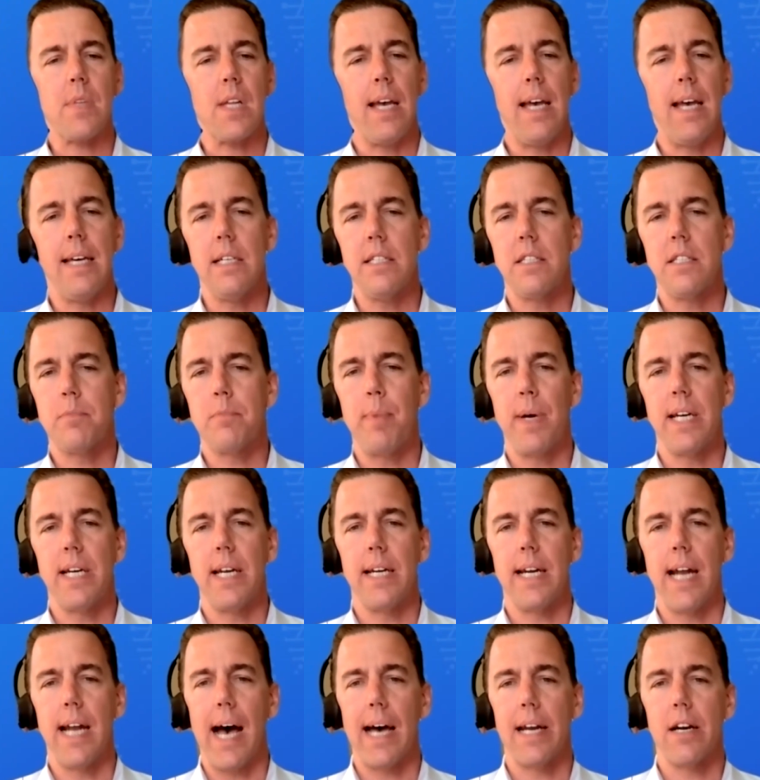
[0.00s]
And it's been
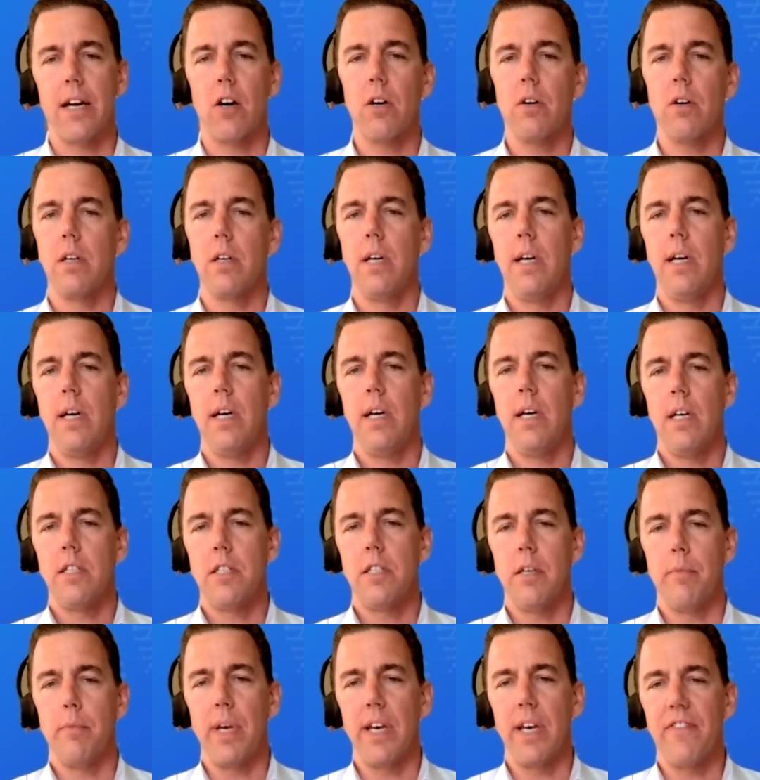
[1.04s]
an honor
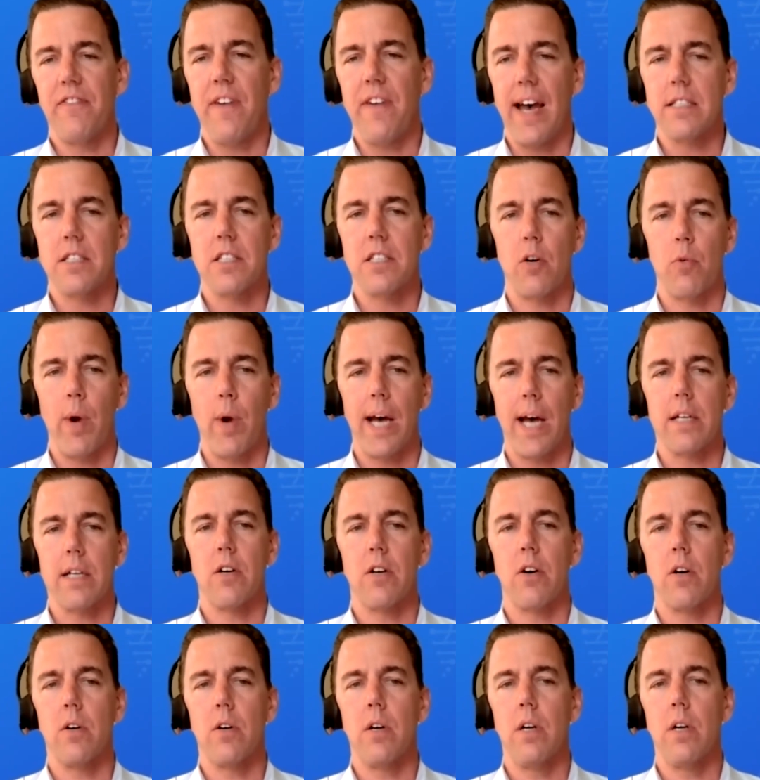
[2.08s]
to be a FAST
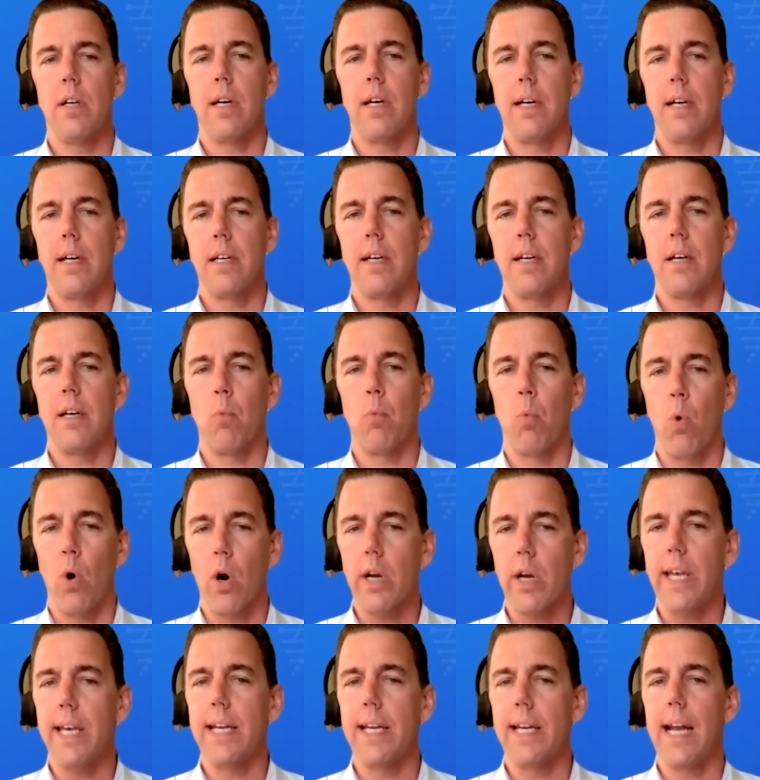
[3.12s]
director
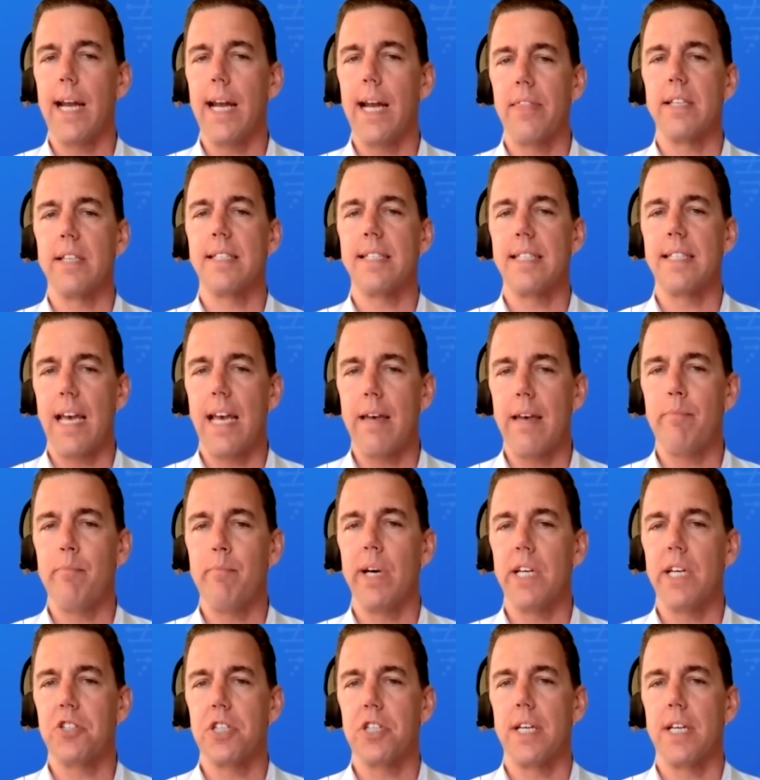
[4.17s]
working on the same
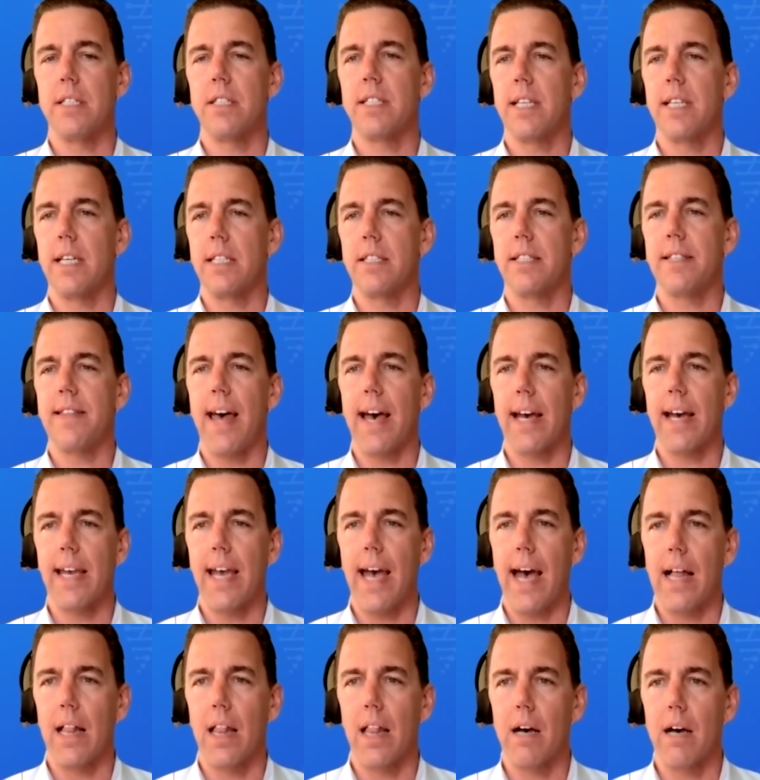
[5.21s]
mission since that
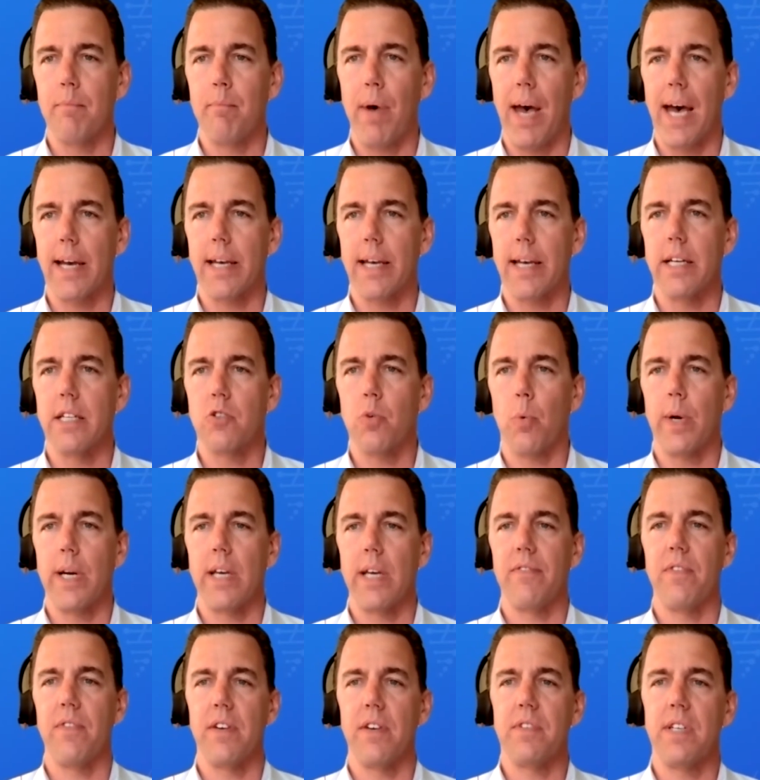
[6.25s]
gala back in
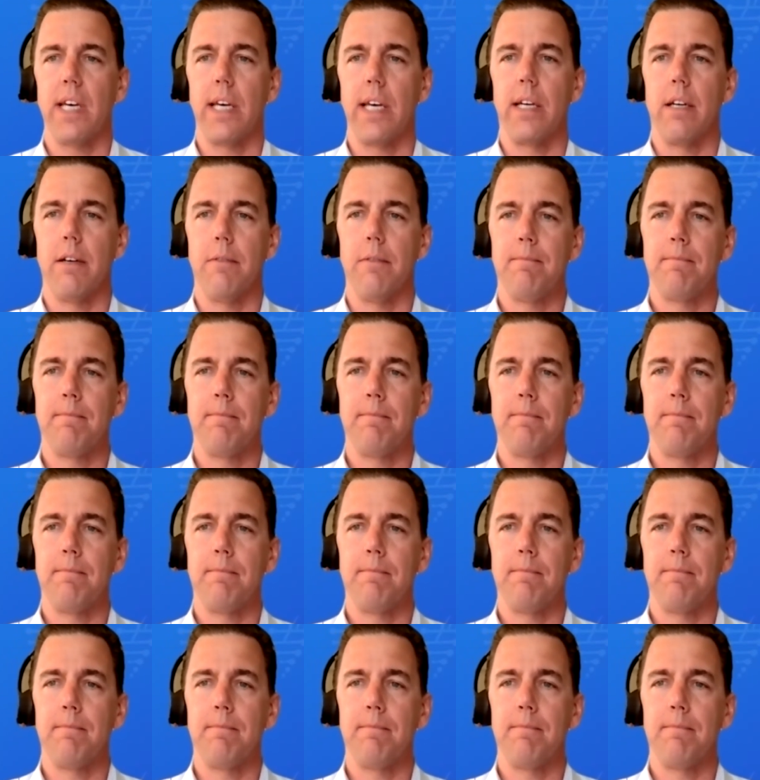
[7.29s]
2015.